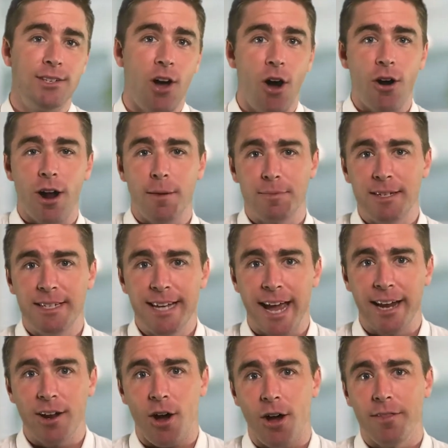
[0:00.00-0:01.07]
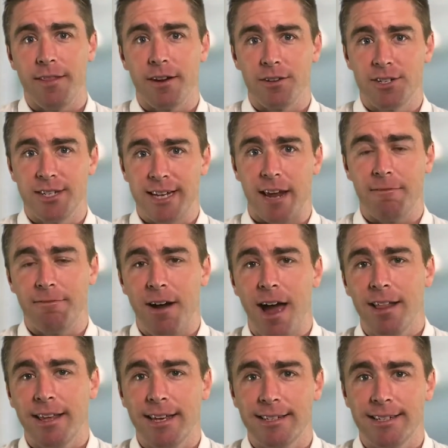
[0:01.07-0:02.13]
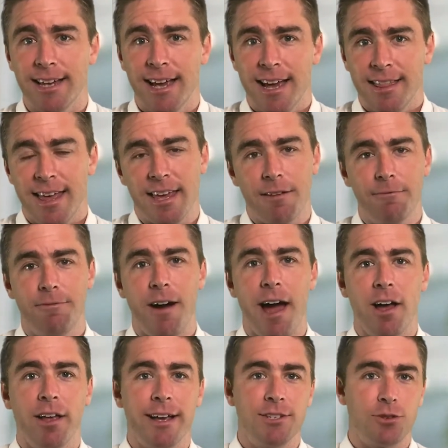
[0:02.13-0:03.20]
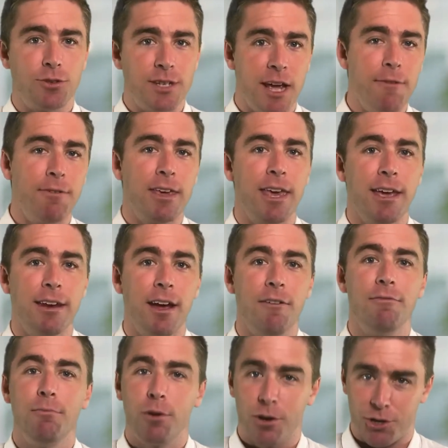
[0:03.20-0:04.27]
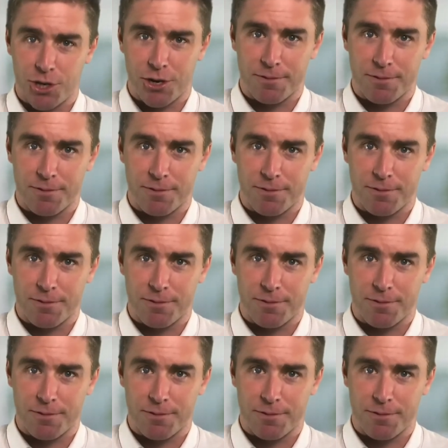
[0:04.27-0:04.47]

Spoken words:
are up to date on their state filings, they can file a certificate of merger.